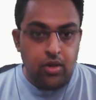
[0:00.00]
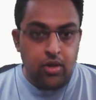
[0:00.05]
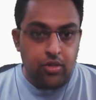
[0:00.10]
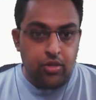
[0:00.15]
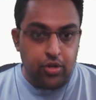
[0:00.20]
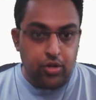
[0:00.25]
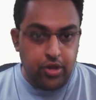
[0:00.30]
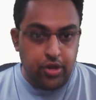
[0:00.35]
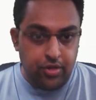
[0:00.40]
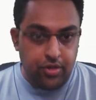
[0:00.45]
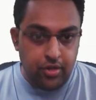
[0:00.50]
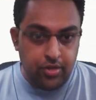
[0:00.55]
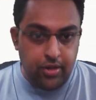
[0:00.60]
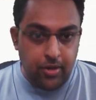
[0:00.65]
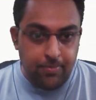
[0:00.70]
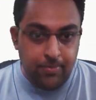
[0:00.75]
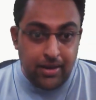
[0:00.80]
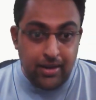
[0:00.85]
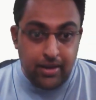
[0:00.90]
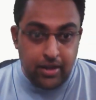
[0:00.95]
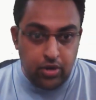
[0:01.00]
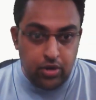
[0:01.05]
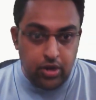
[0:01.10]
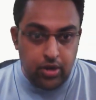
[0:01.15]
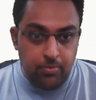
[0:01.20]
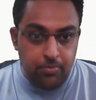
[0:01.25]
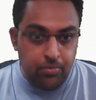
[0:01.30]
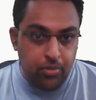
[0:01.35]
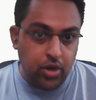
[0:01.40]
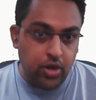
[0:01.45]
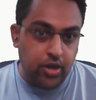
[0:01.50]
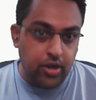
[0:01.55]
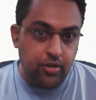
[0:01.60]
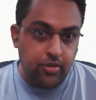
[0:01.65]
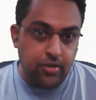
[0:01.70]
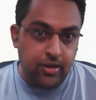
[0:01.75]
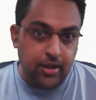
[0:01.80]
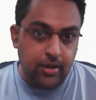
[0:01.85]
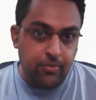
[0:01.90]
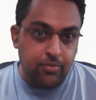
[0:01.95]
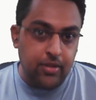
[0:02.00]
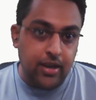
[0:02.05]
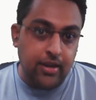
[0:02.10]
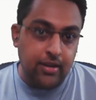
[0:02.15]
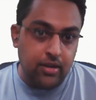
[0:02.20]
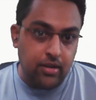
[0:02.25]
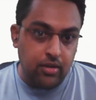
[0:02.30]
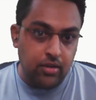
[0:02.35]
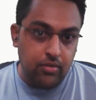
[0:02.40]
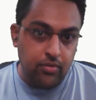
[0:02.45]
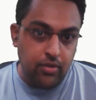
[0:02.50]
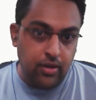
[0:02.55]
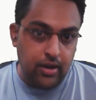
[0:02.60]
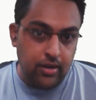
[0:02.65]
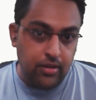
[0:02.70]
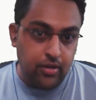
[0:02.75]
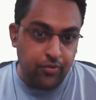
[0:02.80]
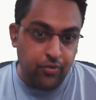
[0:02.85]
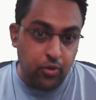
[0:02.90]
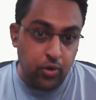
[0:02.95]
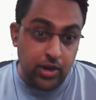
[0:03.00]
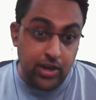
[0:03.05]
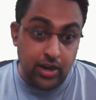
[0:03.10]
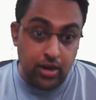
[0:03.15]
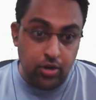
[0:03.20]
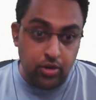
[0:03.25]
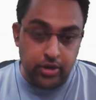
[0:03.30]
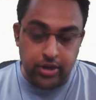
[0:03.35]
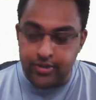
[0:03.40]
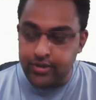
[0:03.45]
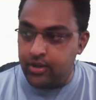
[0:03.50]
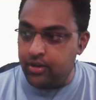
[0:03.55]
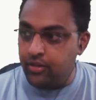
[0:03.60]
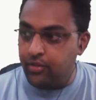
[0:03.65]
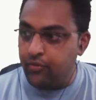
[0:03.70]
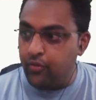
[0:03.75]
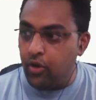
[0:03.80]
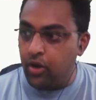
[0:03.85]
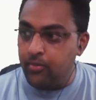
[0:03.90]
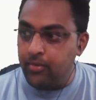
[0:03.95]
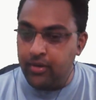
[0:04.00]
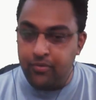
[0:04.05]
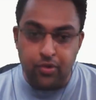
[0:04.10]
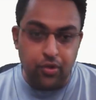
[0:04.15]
So this is the particular important step that where the folder location is formed. If you